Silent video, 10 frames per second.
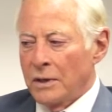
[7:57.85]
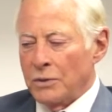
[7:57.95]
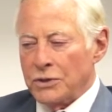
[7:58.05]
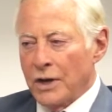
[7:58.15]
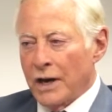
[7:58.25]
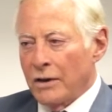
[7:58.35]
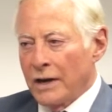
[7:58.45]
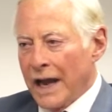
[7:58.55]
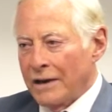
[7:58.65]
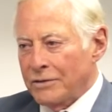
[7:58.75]
it was not
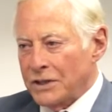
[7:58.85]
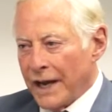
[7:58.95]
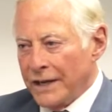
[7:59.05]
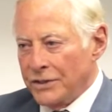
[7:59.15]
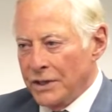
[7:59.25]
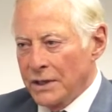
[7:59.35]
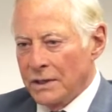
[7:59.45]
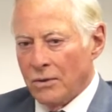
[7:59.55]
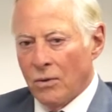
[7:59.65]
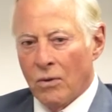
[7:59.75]
on
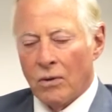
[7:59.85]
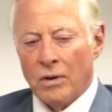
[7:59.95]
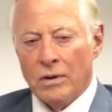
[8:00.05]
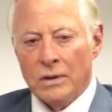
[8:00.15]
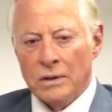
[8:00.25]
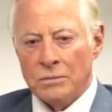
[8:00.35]
advertising or